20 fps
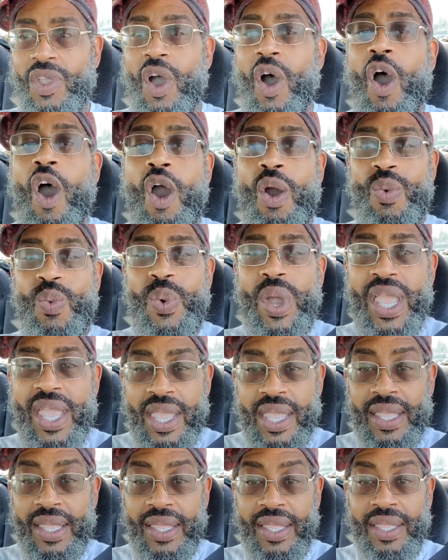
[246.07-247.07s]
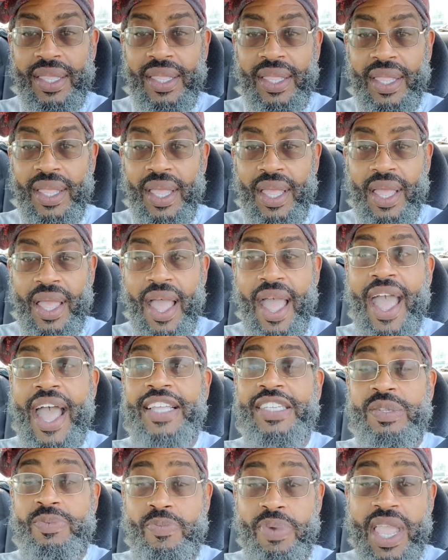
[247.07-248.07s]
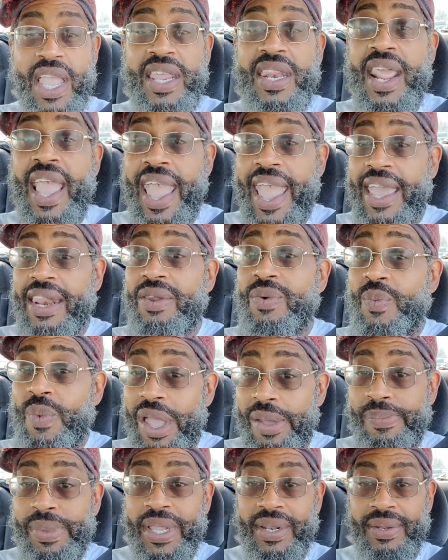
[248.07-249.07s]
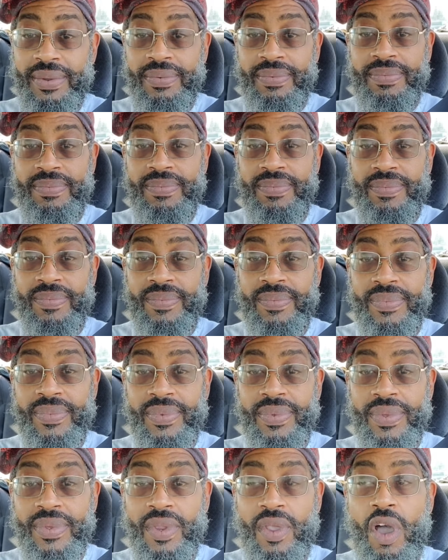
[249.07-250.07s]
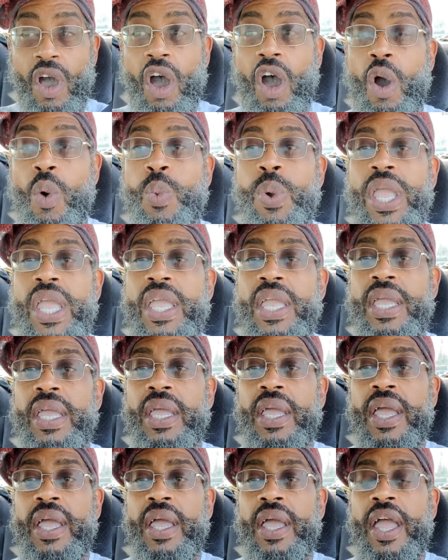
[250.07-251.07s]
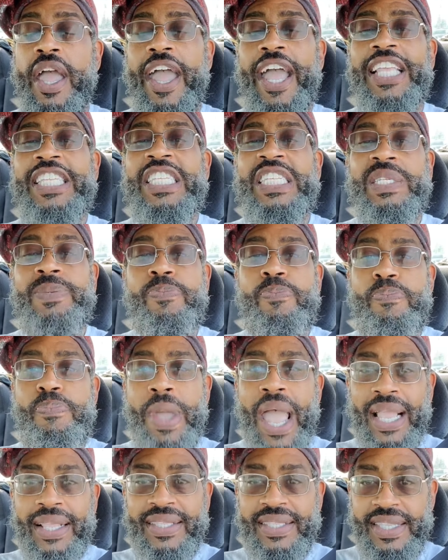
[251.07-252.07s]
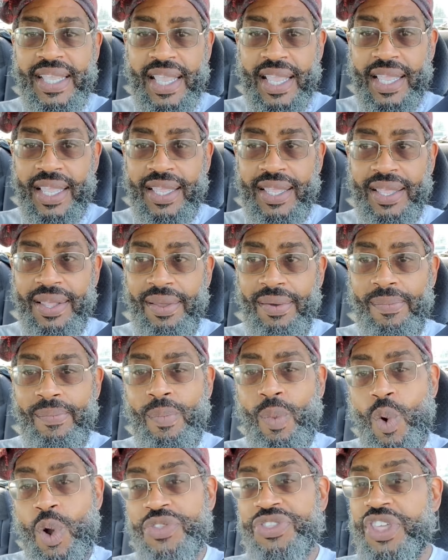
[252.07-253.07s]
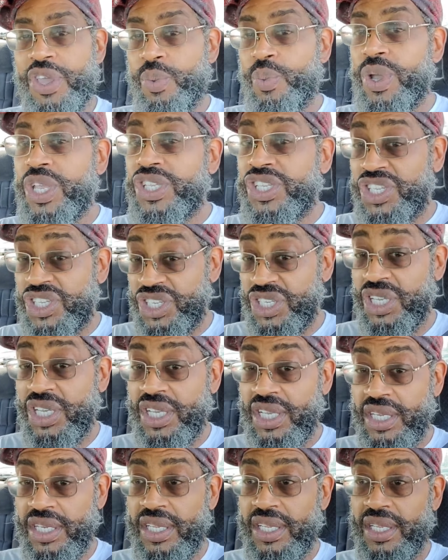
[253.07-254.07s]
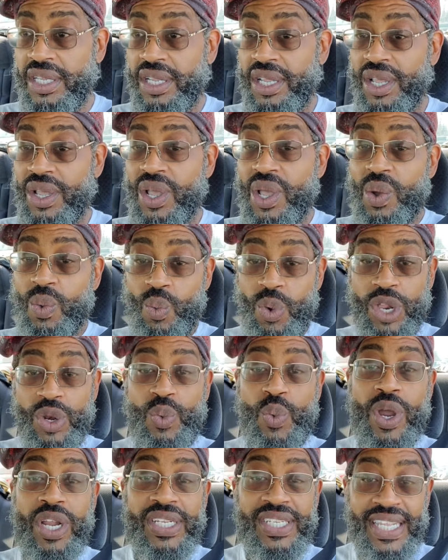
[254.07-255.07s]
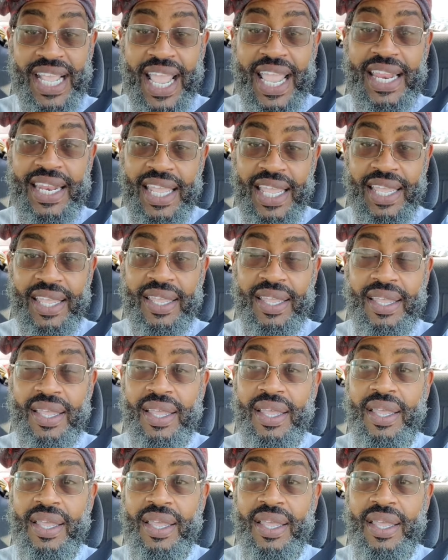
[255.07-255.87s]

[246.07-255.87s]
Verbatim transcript: are we, as men and women, are we expecting more than we should when we're dating